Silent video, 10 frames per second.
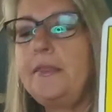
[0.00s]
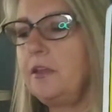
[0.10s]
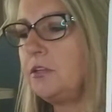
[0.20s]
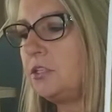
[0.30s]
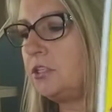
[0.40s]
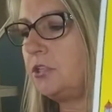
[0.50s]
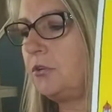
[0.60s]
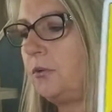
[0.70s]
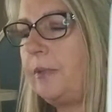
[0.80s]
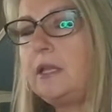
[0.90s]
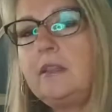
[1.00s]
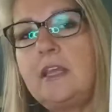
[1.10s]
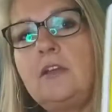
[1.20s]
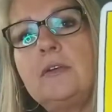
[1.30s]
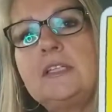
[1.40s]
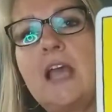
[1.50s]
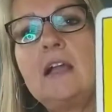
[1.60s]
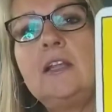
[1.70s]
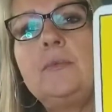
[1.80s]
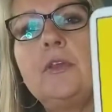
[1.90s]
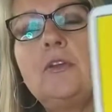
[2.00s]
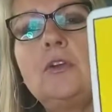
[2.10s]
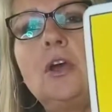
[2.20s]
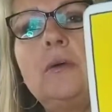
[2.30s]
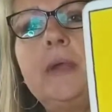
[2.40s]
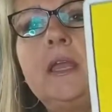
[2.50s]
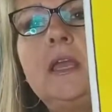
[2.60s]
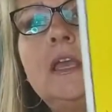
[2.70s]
They're determined. They know exactly where they're going.